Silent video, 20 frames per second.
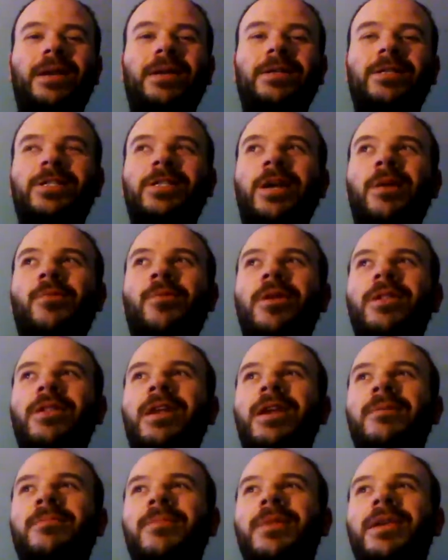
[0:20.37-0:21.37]
Someone
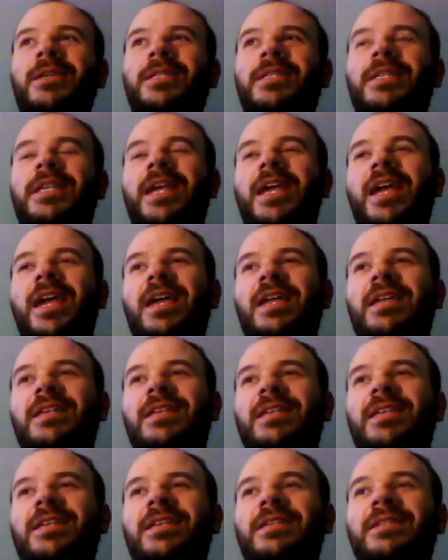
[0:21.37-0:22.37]
named this,
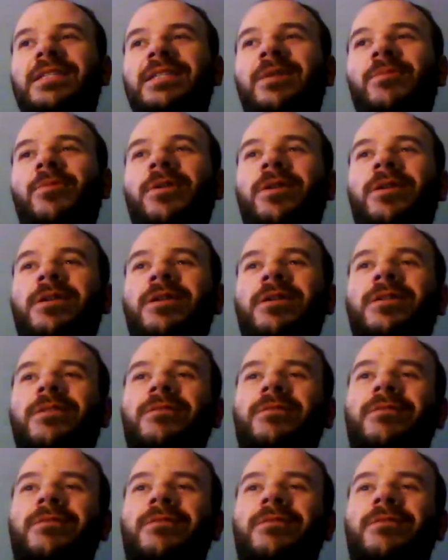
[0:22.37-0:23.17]
someone ought to